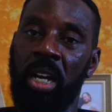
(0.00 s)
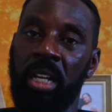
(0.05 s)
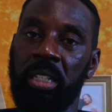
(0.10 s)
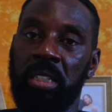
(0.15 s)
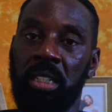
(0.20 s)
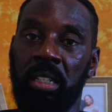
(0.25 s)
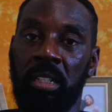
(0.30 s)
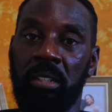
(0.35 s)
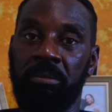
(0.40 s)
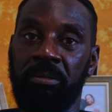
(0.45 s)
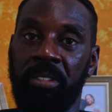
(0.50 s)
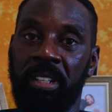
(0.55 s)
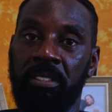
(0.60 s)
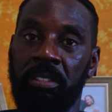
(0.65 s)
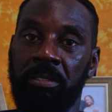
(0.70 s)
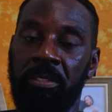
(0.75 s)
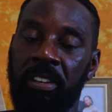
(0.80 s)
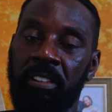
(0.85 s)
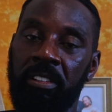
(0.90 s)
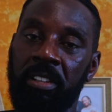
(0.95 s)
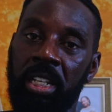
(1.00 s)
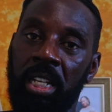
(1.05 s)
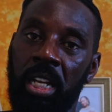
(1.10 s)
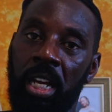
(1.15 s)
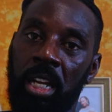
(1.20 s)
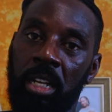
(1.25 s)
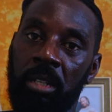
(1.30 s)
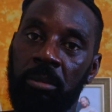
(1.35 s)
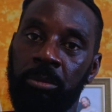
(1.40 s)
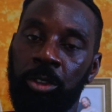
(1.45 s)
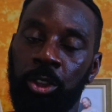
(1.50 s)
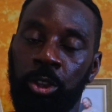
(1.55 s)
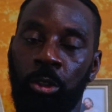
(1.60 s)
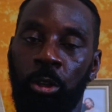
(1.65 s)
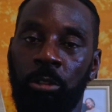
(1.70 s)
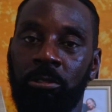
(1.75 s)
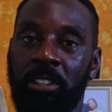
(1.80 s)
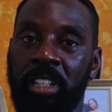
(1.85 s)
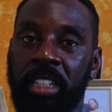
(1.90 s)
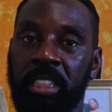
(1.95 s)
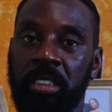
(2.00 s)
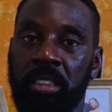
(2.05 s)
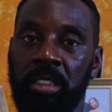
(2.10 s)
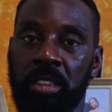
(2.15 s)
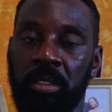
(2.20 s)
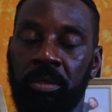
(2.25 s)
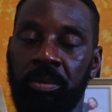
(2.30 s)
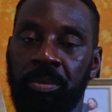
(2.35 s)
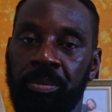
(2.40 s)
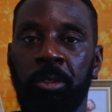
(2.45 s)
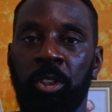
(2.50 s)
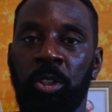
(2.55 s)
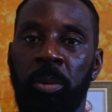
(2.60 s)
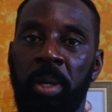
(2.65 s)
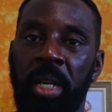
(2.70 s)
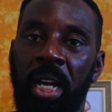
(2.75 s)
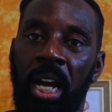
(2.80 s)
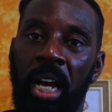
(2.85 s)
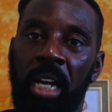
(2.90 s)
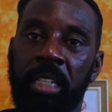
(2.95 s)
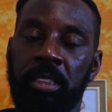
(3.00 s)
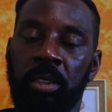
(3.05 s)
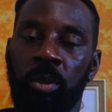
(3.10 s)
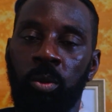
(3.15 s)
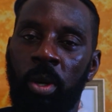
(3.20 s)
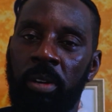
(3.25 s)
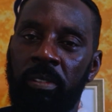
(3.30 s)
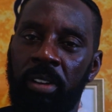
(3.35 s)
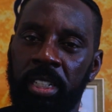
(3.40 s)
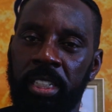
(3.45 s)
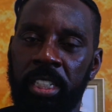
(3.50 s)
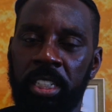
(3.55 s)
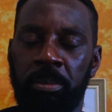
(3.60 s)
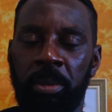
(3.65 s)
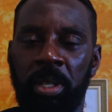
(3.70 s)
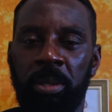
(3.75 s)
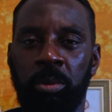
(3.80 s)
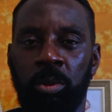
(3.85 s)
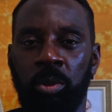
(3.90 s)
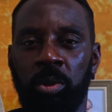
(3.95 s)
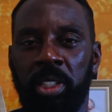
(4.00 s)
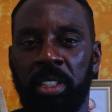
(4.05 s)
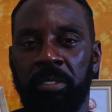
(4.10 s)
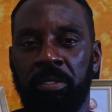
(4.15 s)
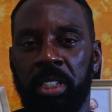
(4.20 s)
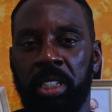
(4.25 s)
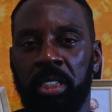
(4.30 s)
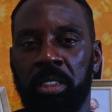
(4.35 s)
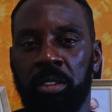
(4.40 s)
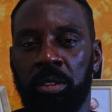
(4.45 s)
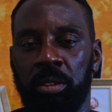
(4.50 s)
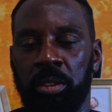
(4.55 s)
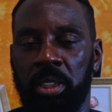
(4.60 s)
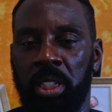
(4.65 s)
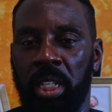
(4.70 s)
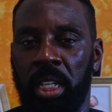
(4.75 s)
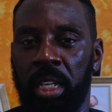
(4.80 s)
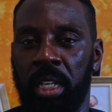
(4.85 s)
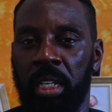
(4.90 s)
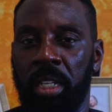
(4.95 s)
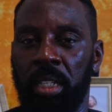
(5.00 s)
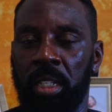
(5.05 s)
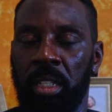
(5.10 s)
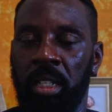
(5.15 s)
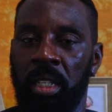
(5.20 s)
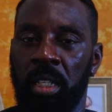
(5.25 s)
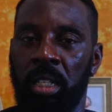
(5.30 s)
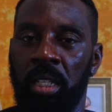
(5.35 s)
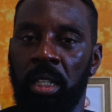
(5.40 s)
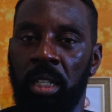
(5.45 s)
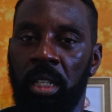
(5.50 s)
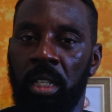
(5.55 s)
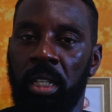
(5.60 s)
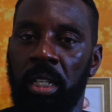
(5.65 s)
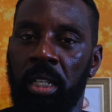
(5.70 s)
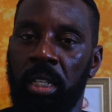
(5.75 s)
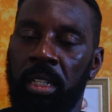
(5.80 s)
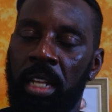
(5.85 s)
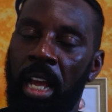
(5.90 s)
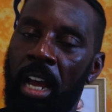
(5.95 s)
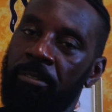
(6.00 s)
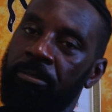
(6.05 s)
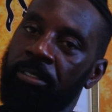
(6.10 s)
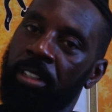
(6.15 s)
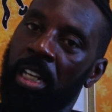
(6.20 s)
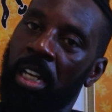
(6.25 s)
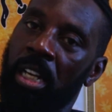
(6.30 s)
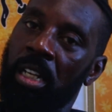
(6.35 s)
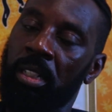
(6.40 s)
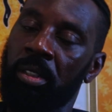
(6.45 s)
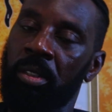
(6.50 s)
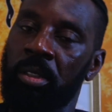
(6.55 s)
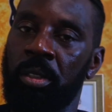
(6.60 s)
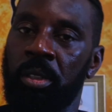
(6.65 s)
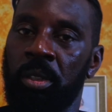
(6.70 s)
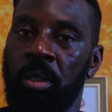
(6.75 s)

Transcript: had uh, very, very um, short reigns. You may ask, where are these people living today in Africa?